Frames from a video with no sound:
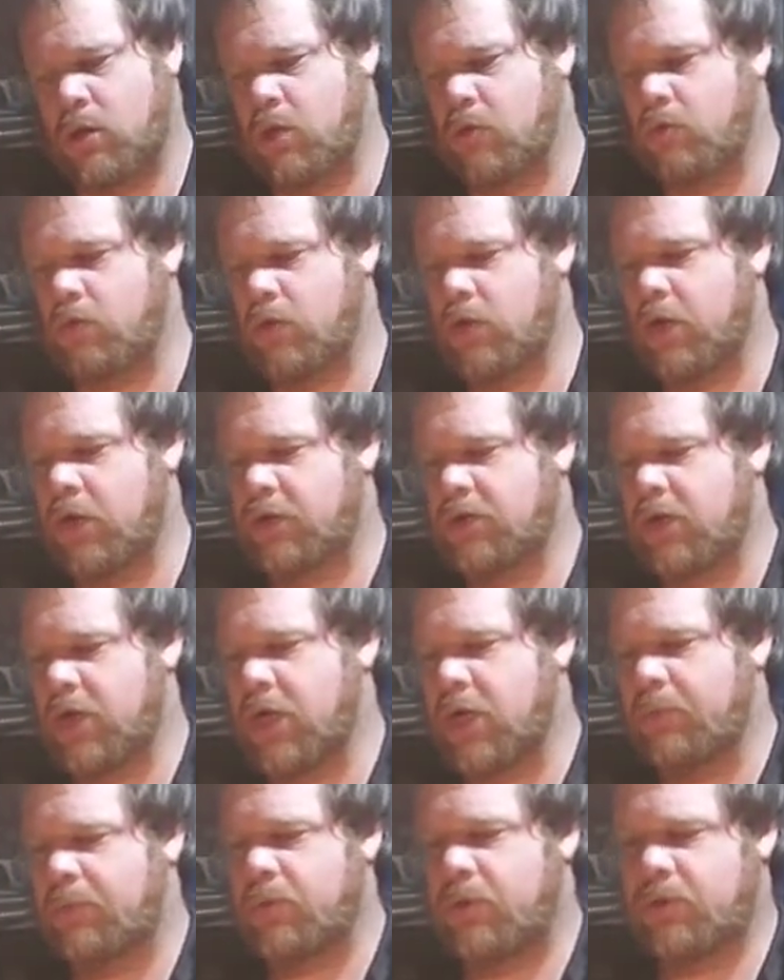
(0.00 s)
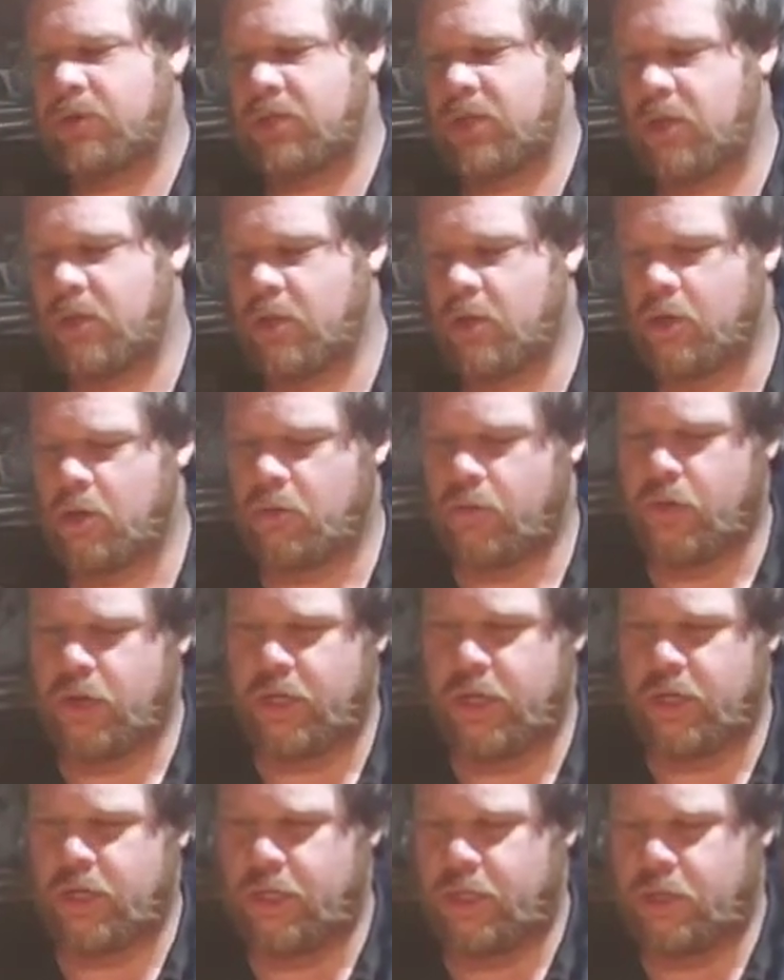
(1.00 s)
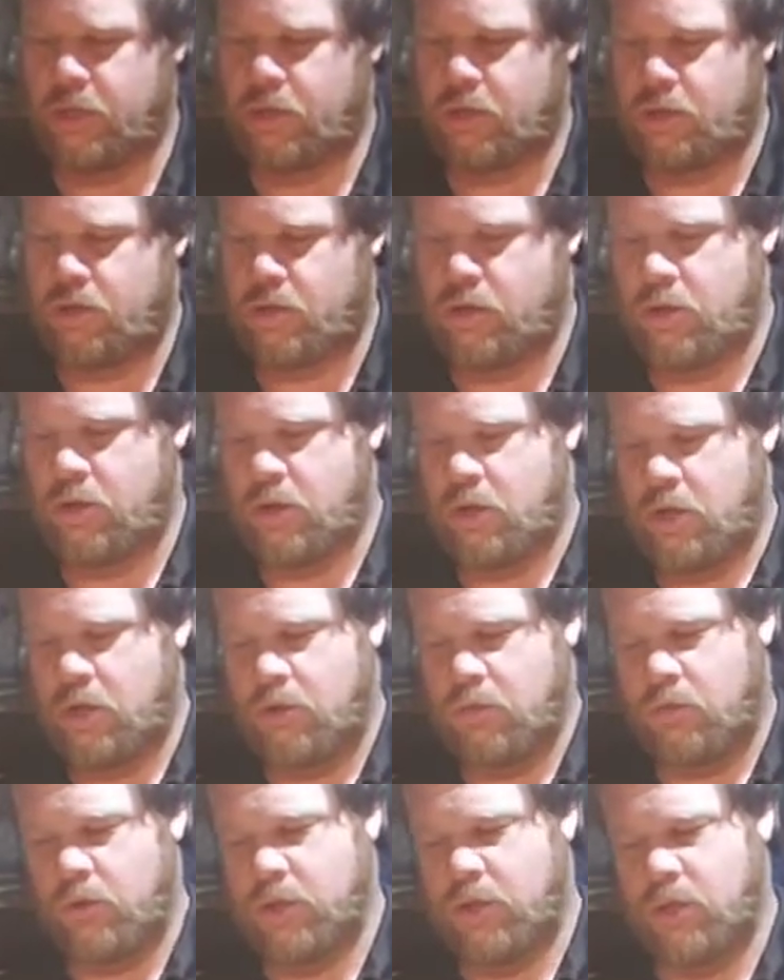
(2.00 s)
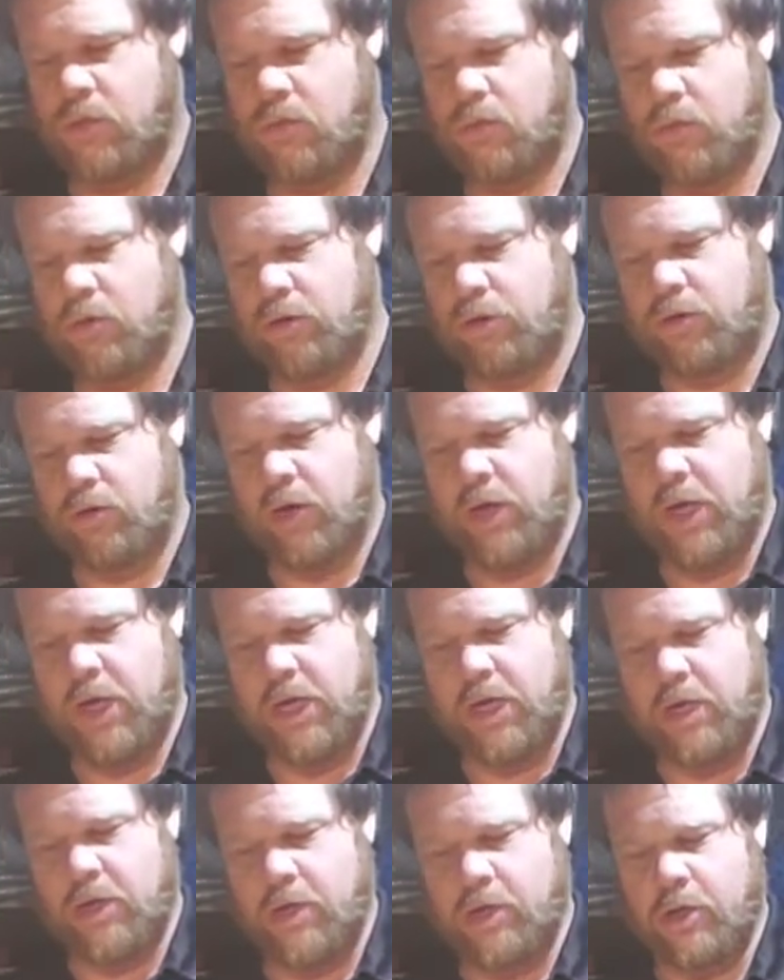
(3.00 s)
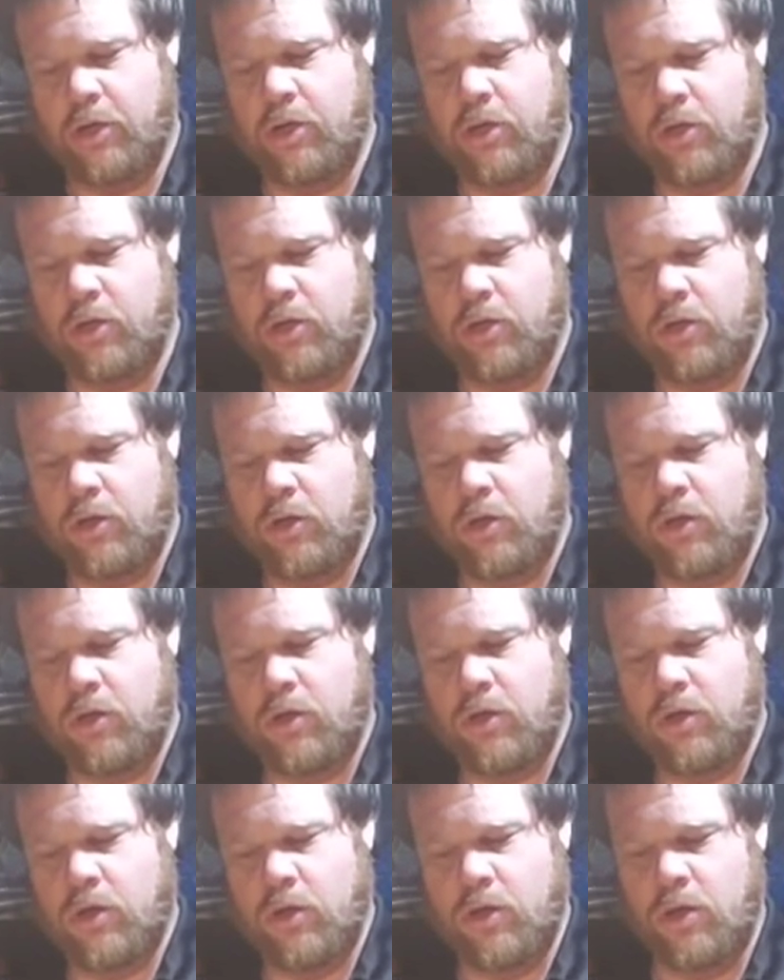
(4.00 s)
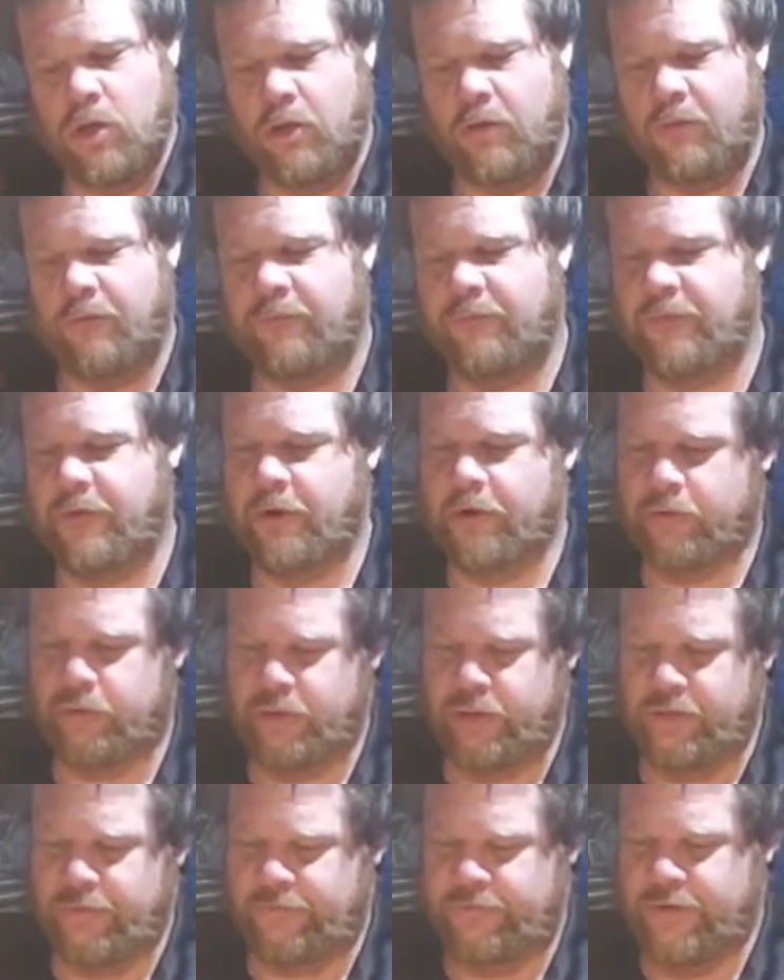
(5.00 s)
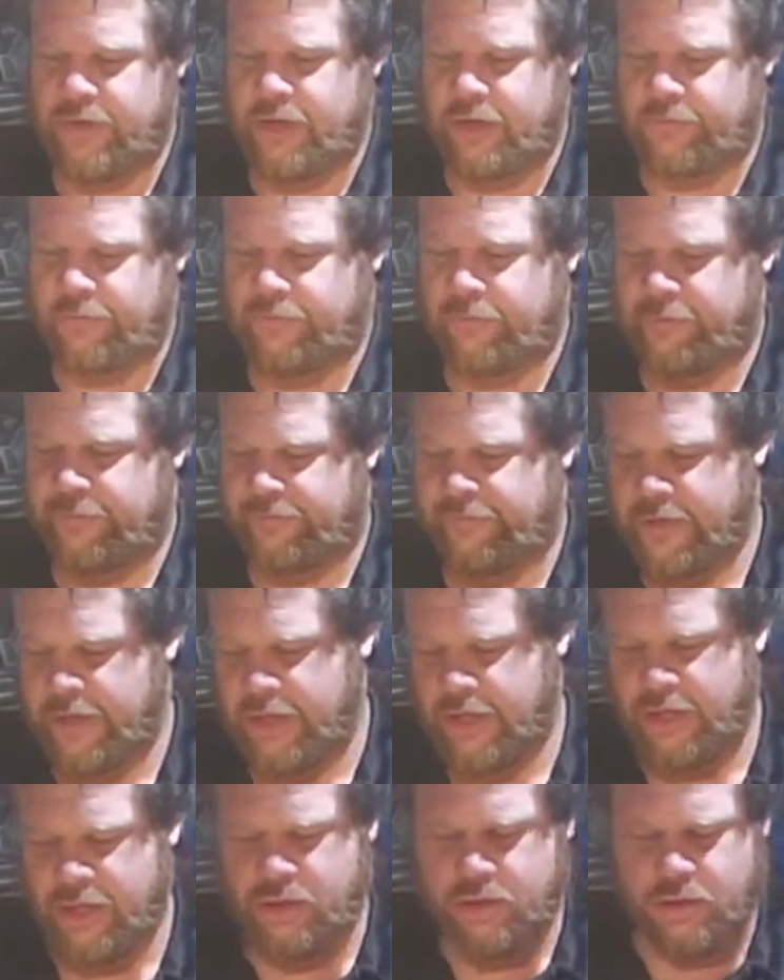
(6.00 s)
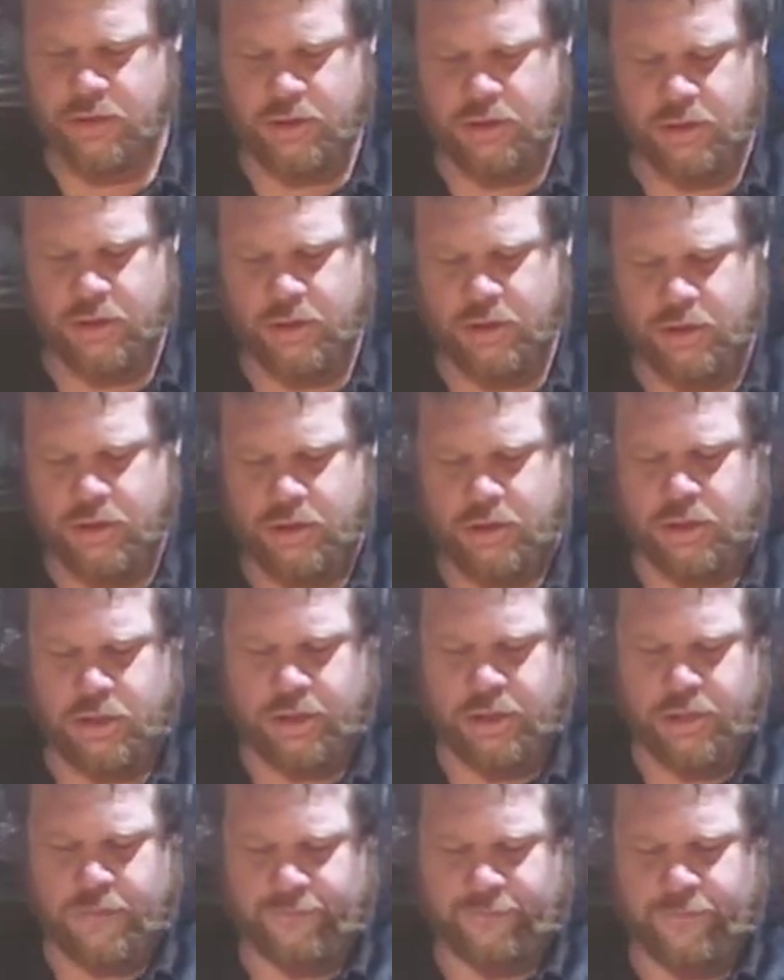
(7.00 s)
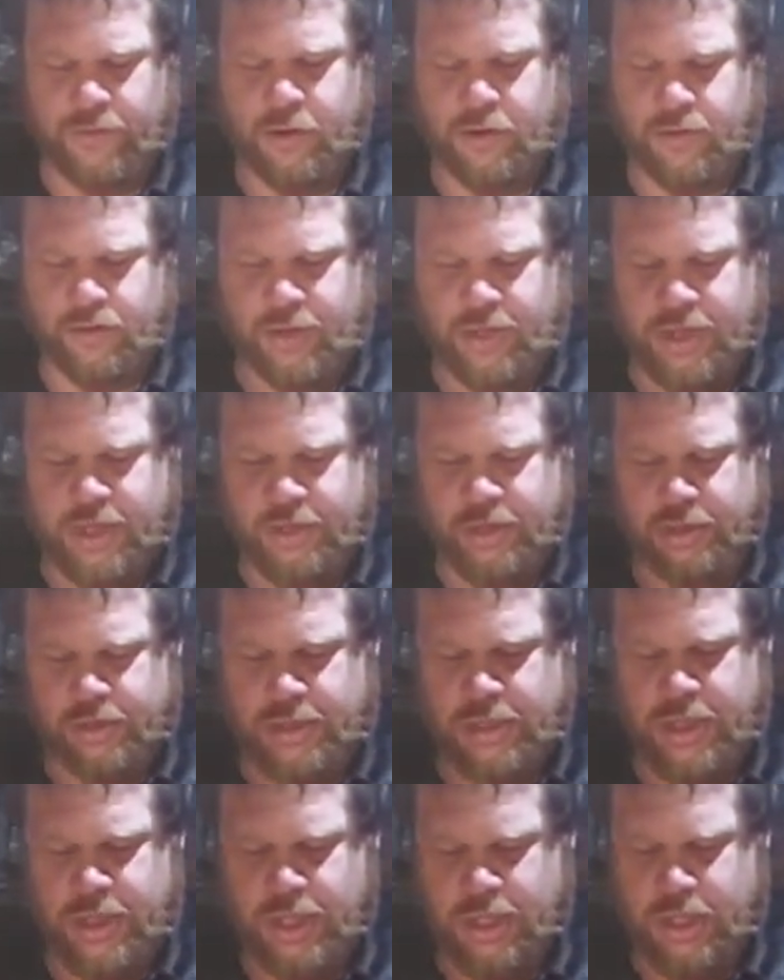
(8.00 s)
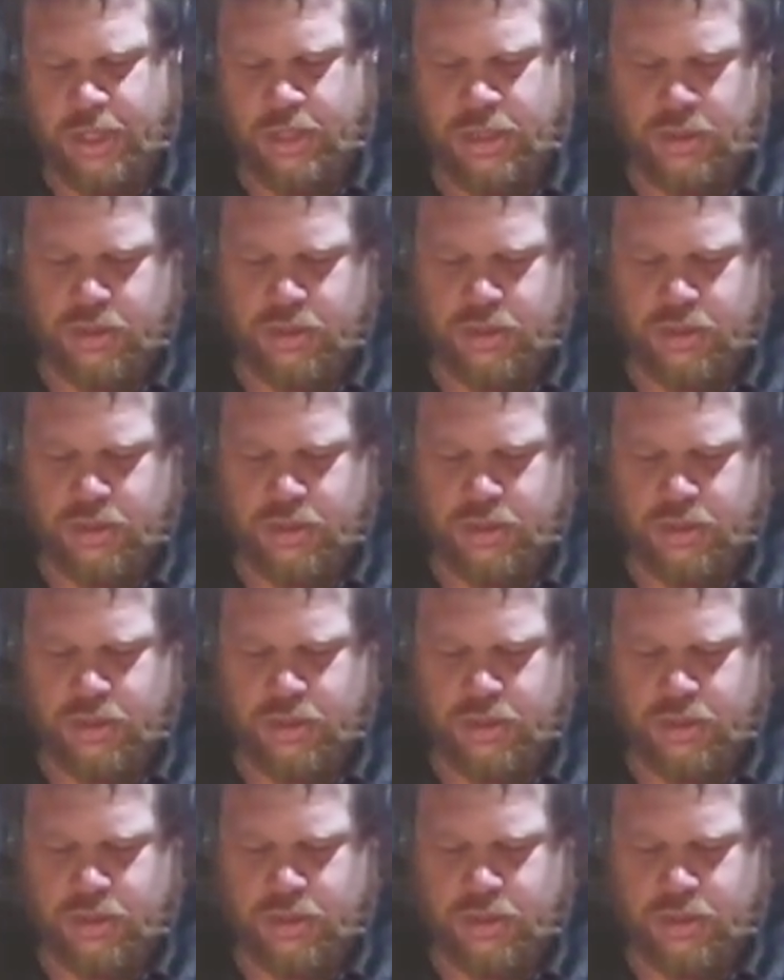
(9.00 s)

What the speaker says: And we're not trying to push these all the way in. We just want to create a funneling effect for the feed as it falls out of the tea.